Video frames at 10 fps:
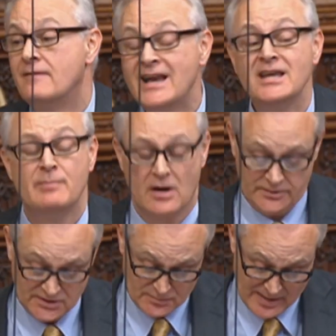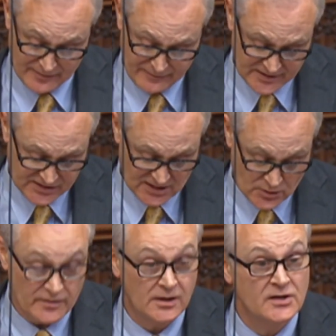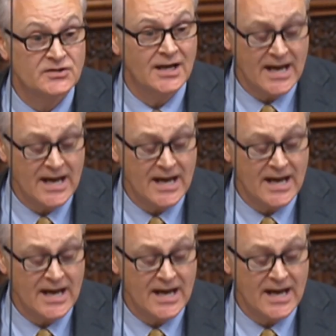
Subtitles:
of any party's manifesto at the last